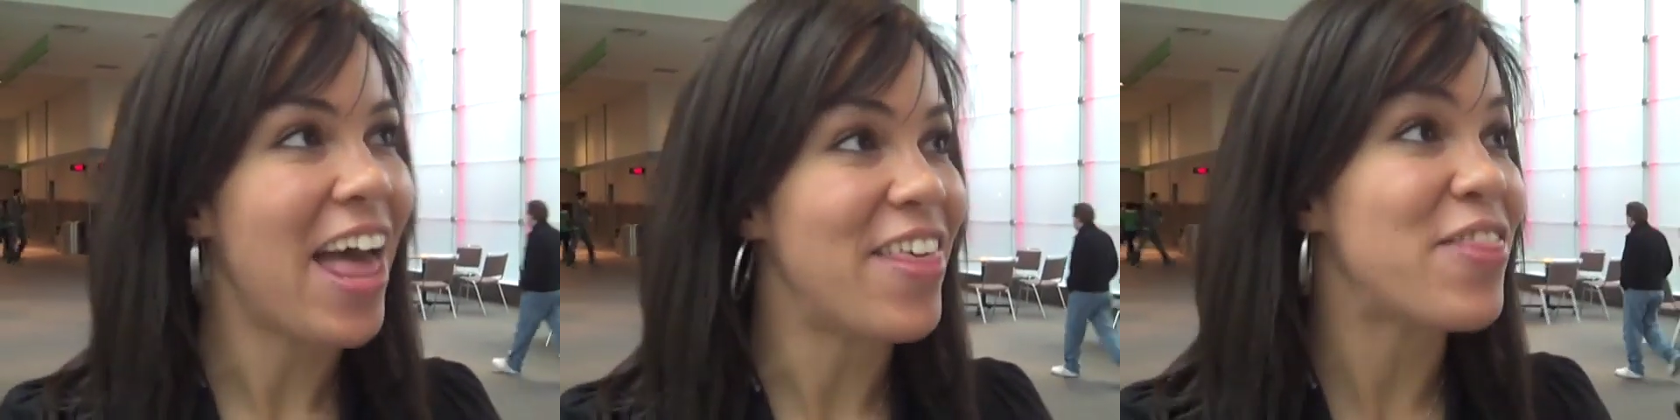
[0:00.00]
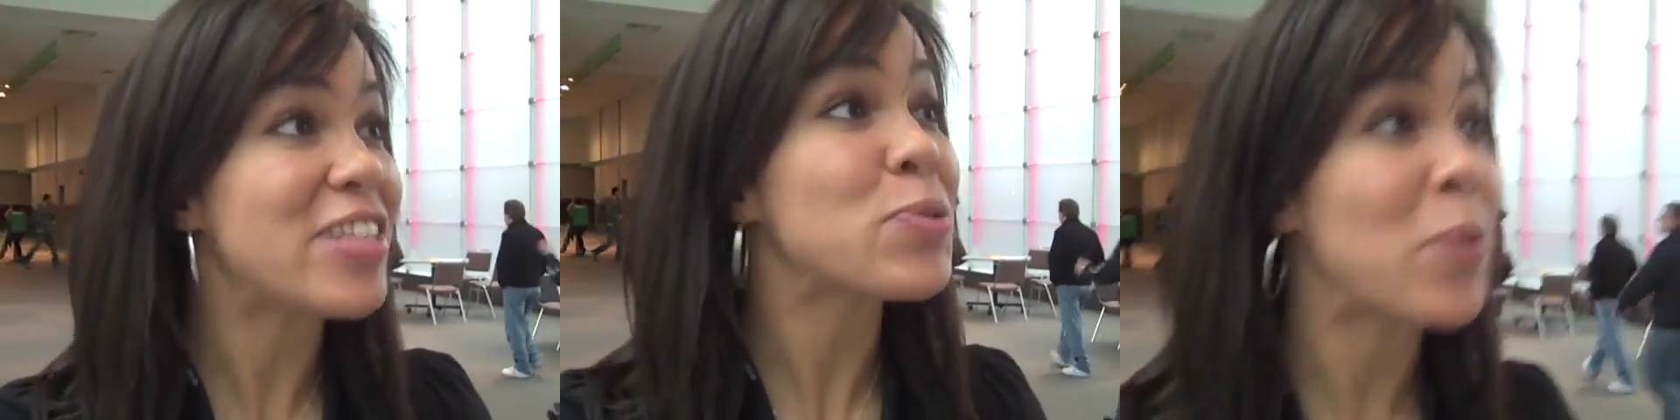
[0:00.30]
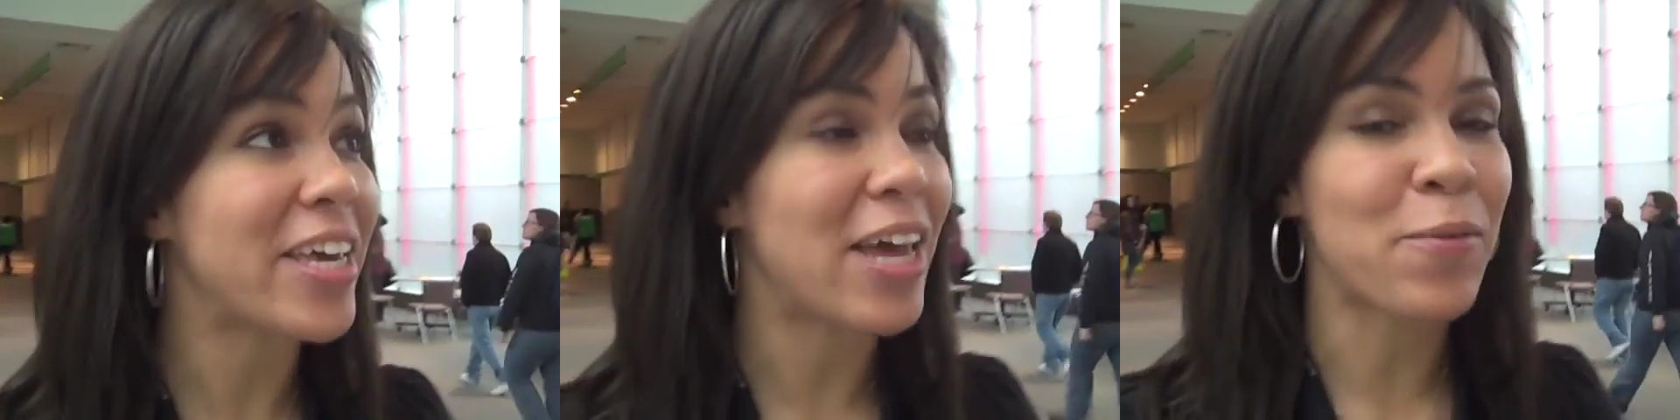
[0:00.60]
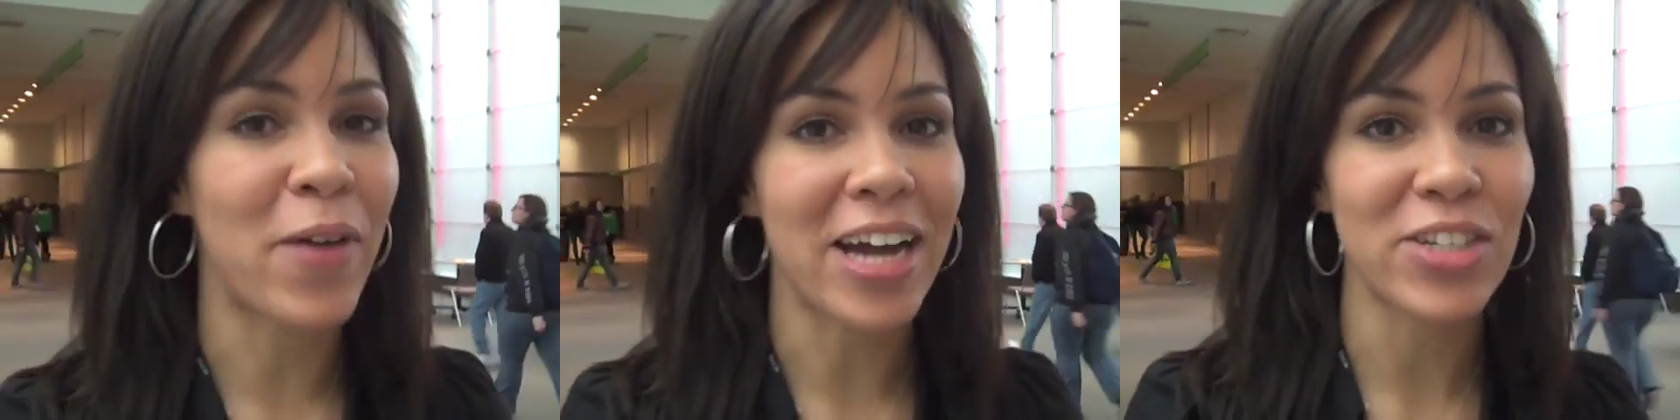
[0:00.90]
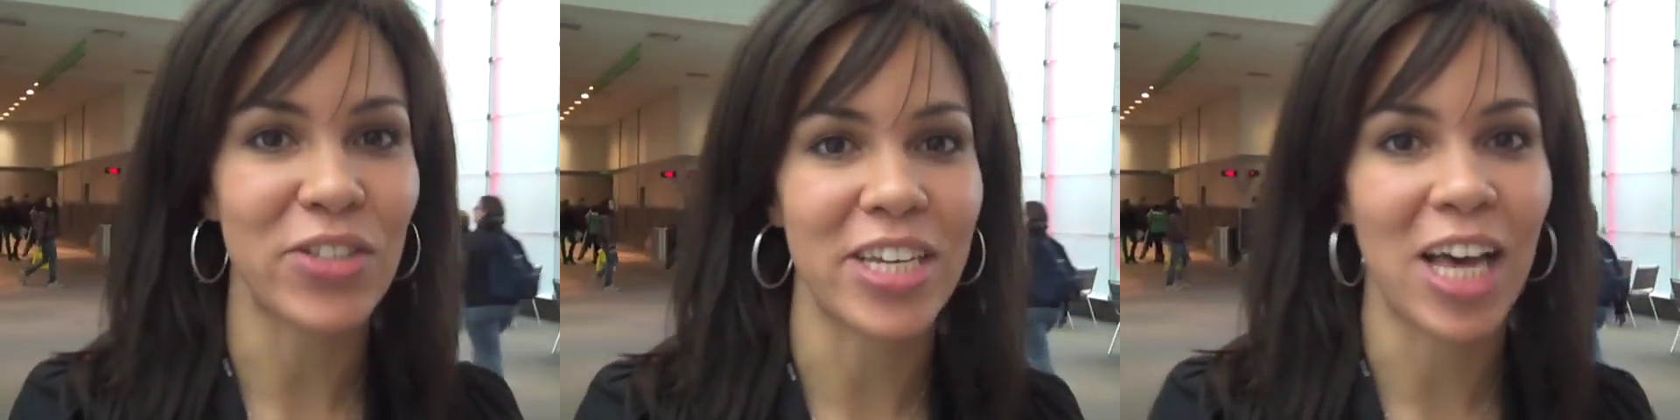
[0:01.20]
And then this weekend we're
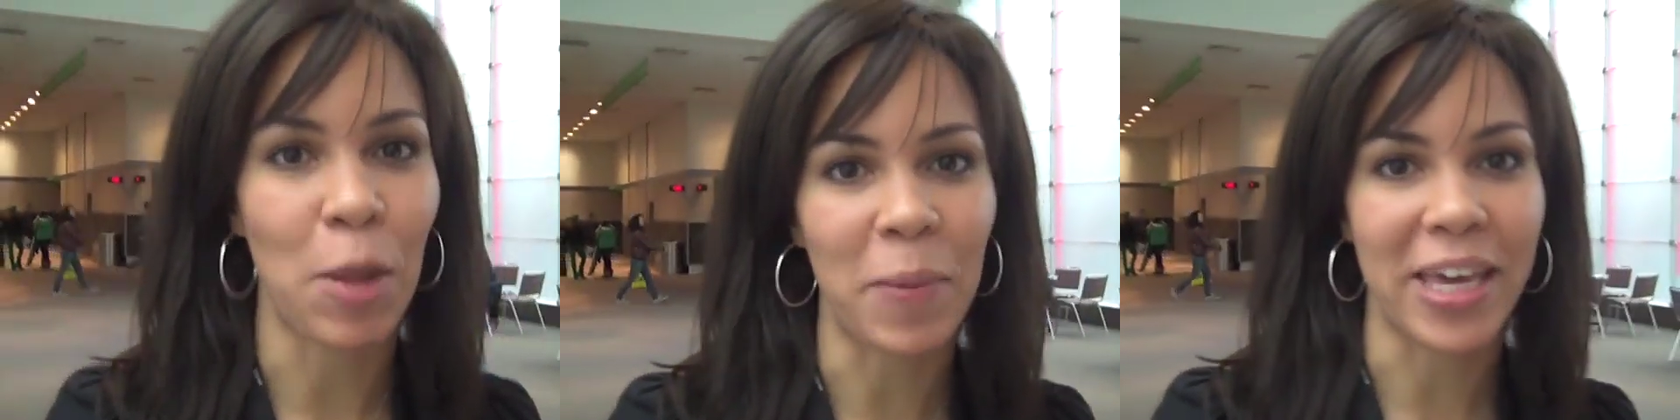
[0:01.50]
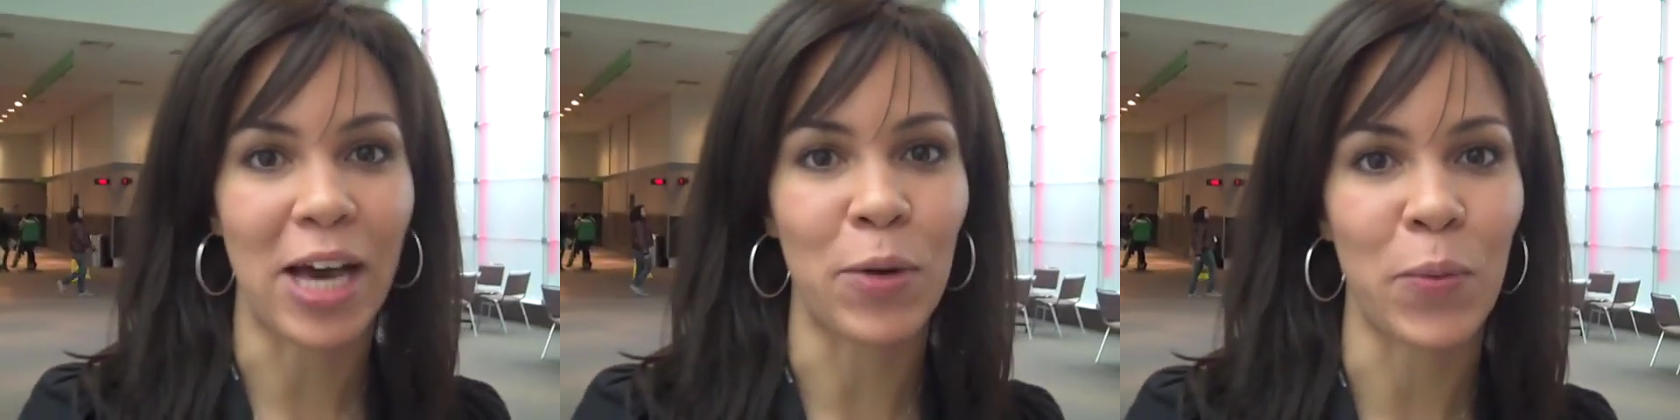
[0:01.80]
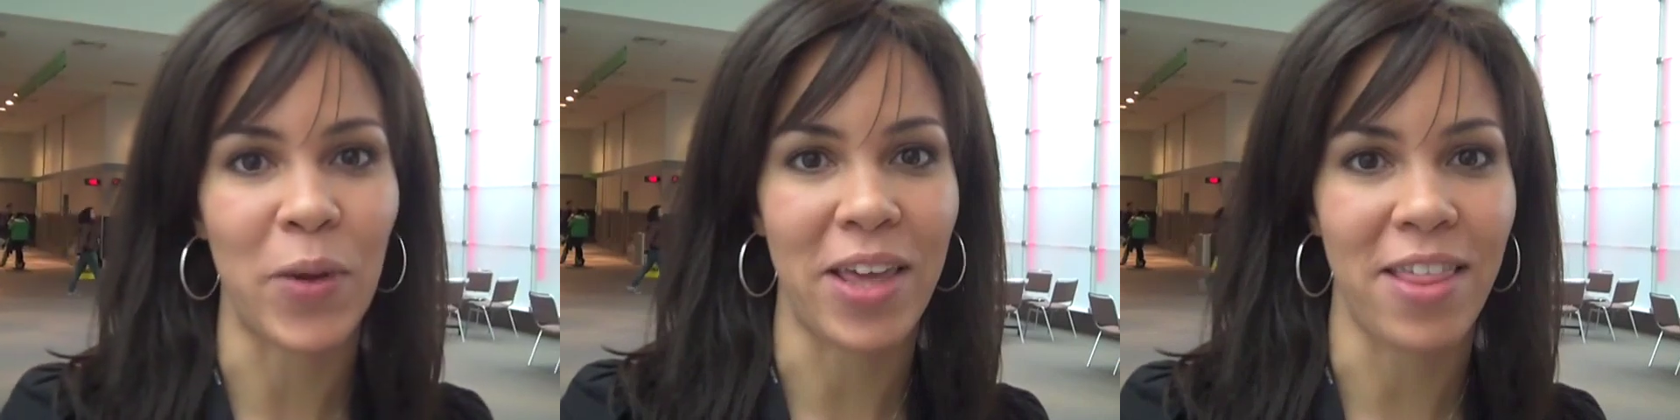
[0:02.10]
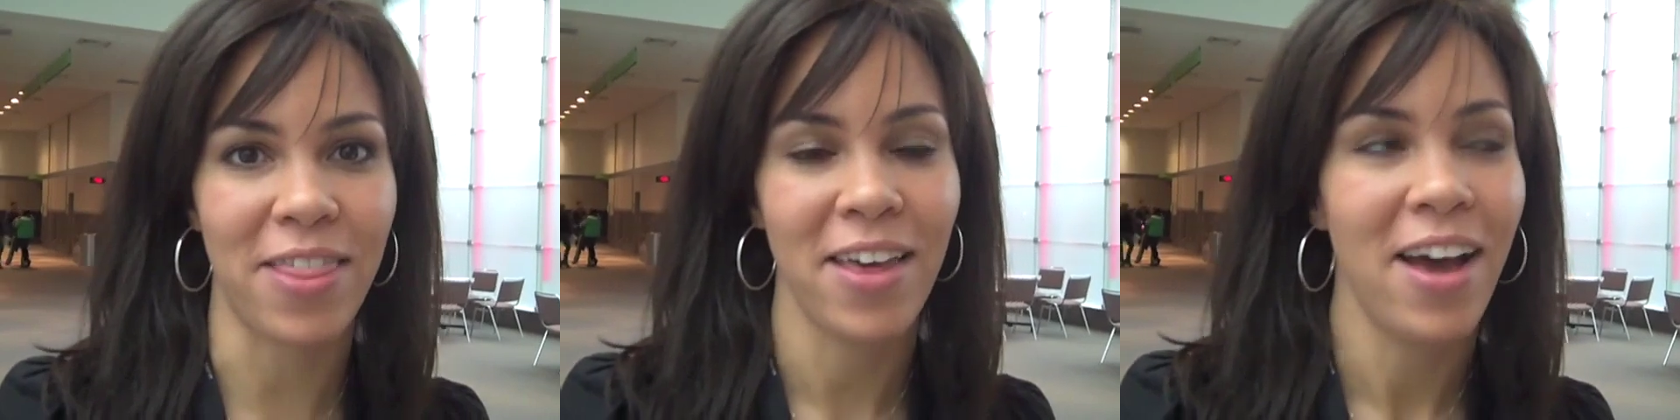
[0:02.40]
actually helping out with